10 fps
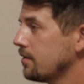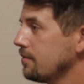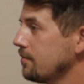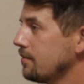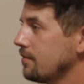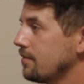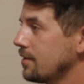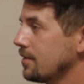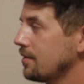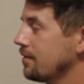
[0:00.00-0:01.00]

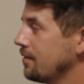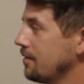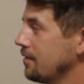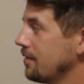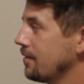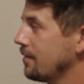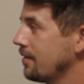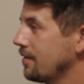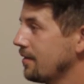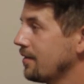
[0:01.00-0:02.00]

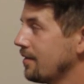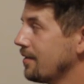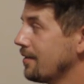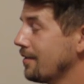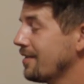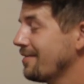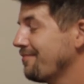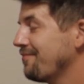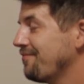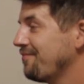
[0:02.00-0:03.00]

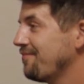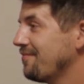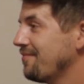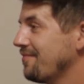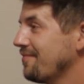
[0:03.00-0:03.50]
This person isn't speaking.